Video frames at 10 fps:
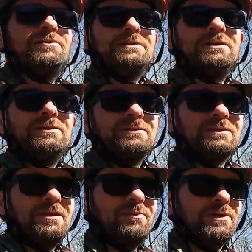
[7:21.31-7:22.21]
you have to do
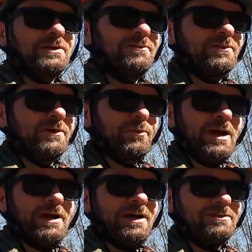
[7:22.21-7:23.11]
is keep looking for
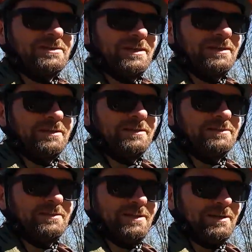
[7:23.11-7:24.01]
warehouse
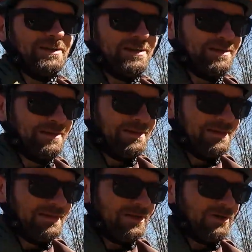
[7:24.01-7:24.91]
deals or
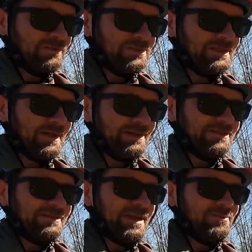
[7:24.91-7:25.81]
overstock
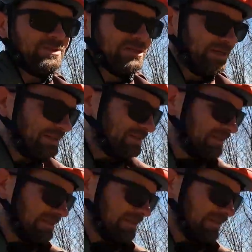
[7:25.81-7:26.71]
or damaged goods
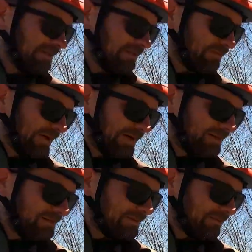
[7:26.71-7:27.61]
and you'll
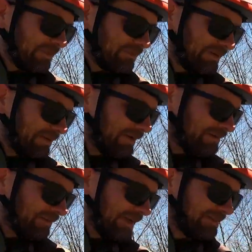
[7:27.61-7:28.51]
find something real
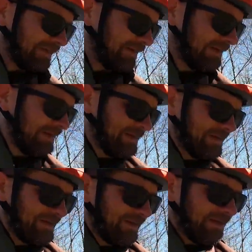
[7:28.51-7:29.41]
awesome out there.
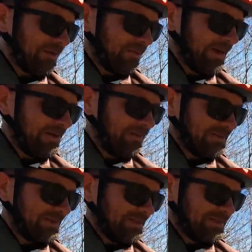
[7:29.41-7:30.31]
I don't know why no
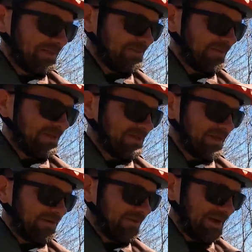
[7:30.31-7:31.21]
one touched this, why it
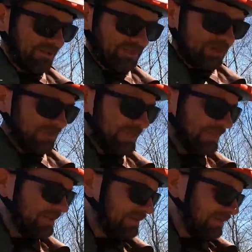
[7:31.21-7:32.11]
sat around, but
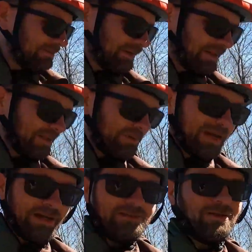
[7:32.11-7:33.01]
took it out of the
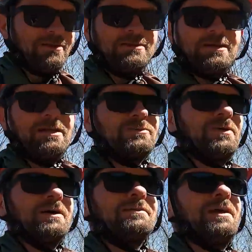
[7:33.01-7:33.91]
box. The only thing that was
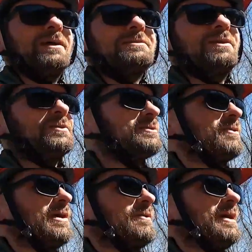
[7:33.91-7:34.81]
wrong is the headset was the
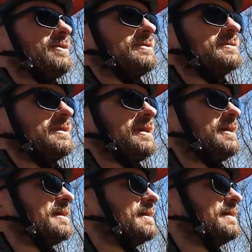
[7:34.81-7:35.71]
wrong way, loosened
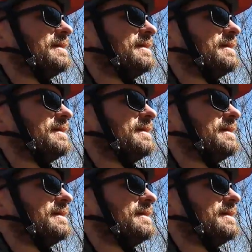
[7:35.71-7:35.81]
it,